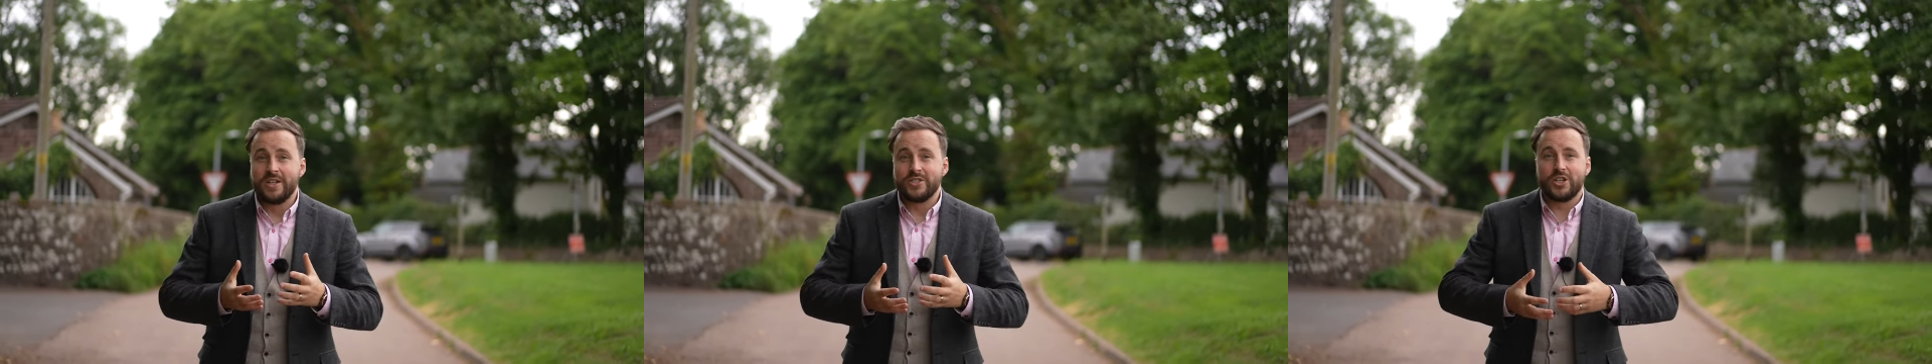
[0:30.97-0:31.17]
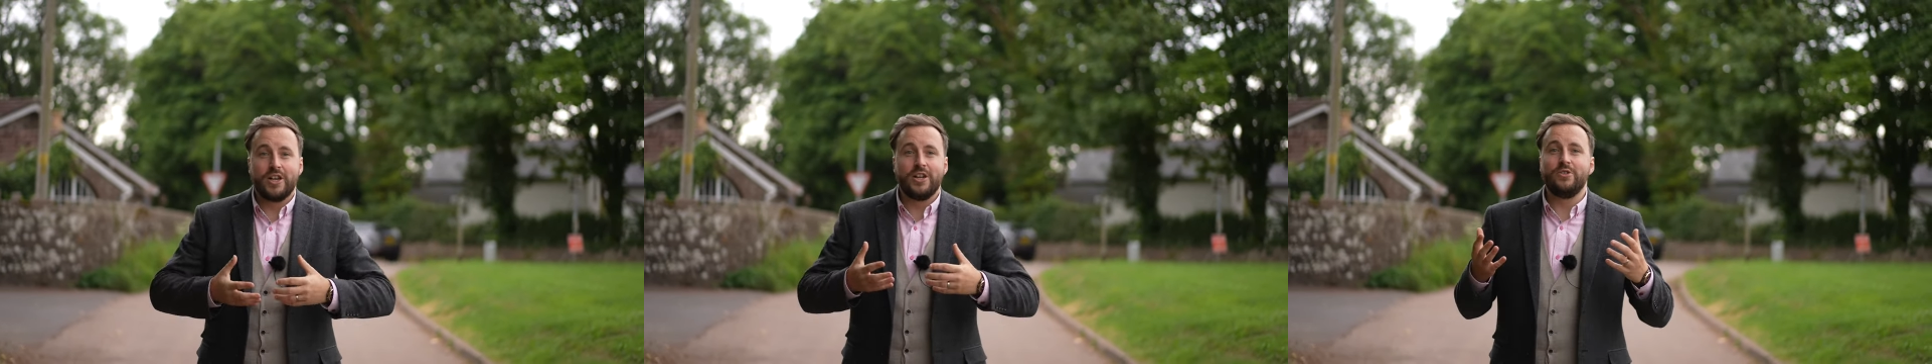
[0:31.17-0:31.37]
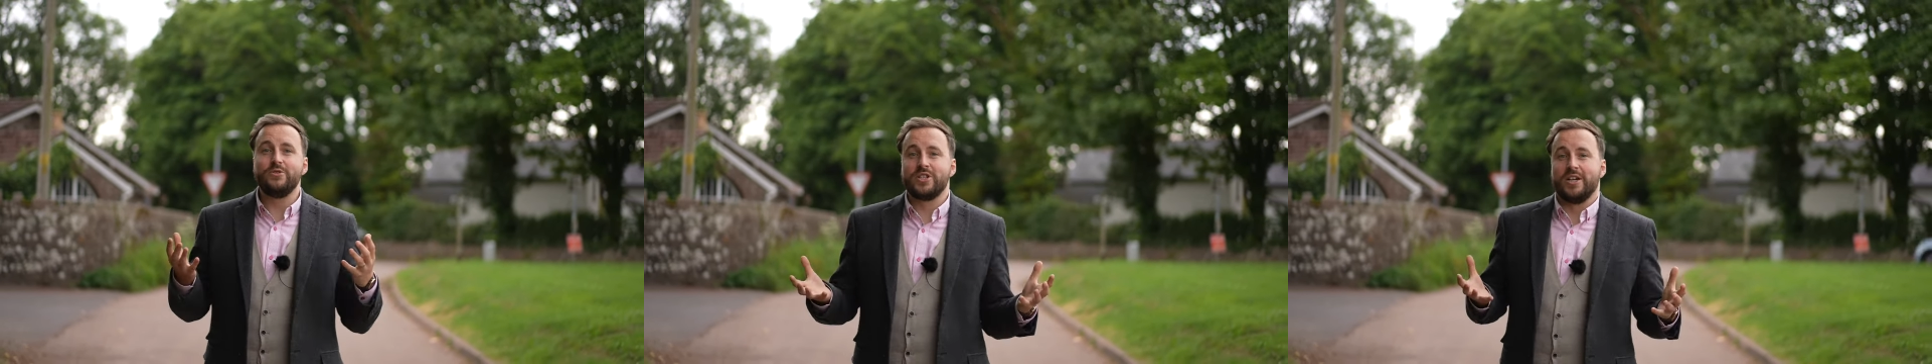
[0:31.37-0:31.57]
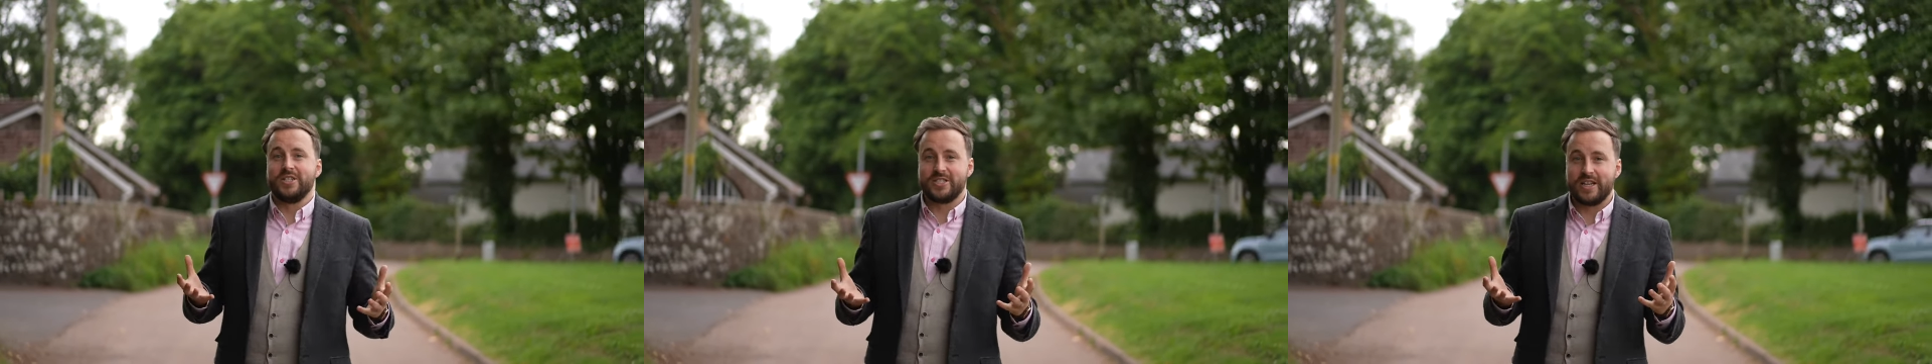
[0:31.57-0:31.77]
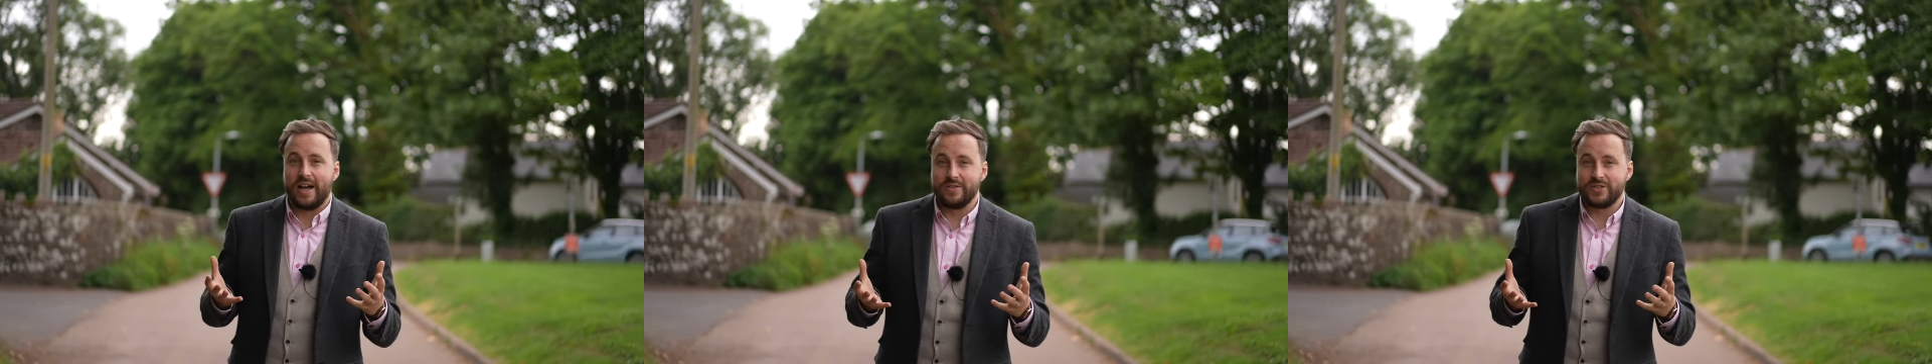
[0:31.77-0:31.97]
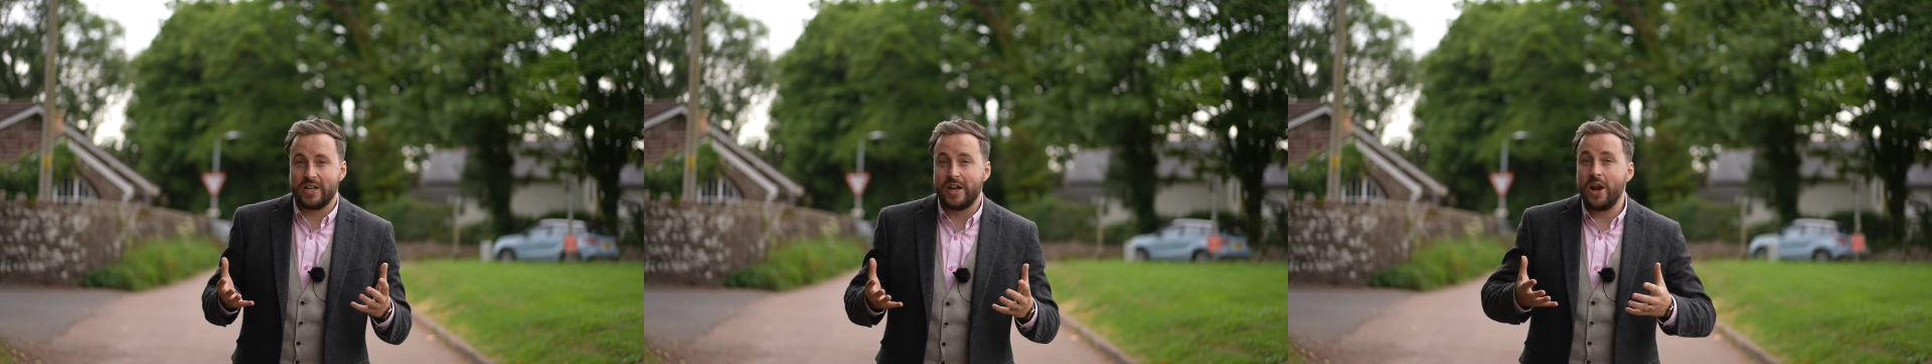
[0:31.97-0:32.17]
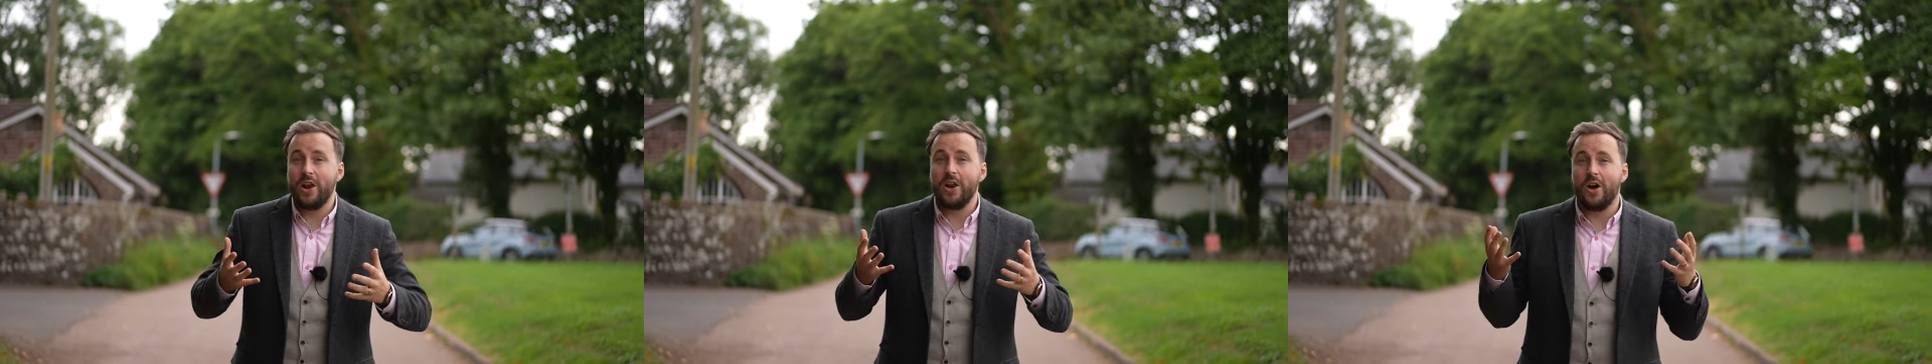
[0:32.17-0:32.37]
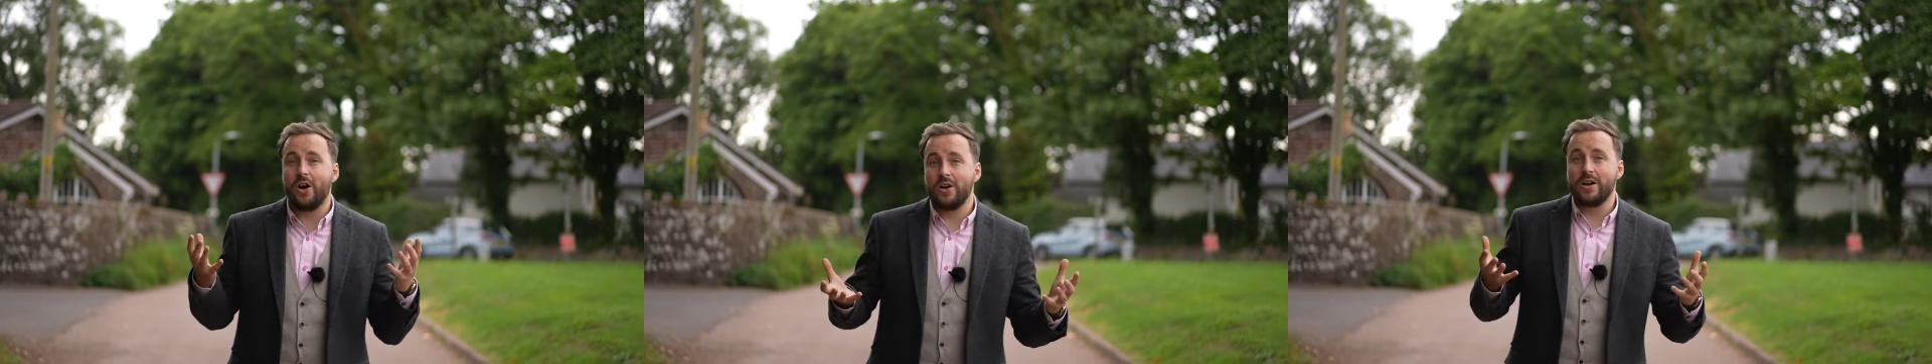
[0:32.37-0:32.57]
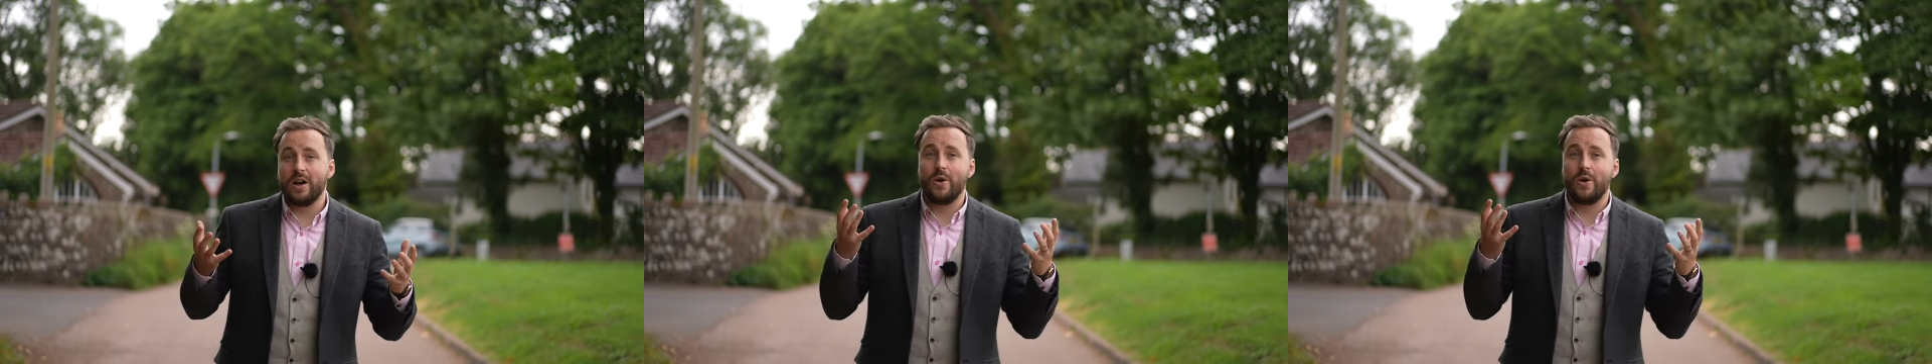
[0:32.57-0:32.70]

to lose ourselves at long